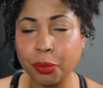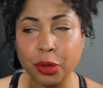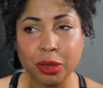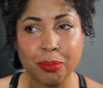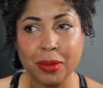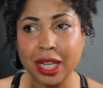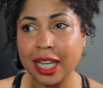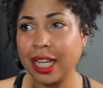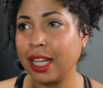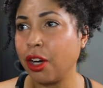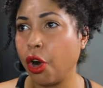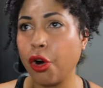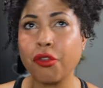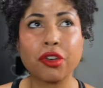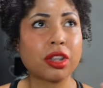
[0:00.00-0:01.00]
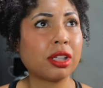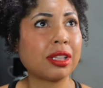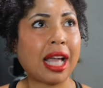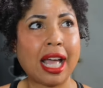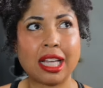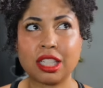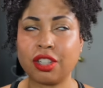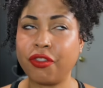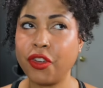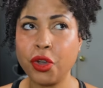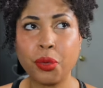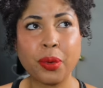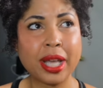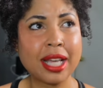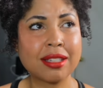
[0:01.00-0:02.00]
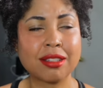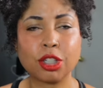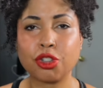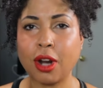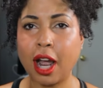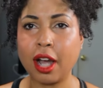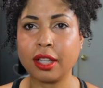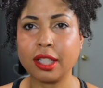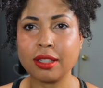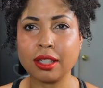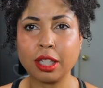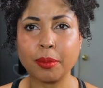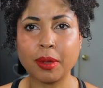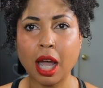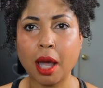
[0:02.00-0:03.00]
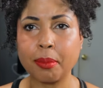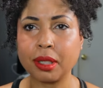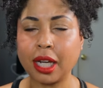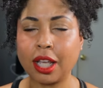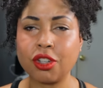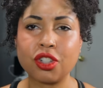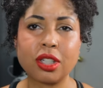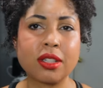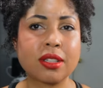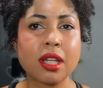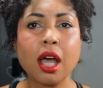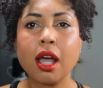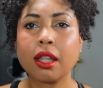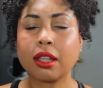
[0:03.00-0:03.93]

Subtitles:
with me over the last few weeks to try on these lip combinations.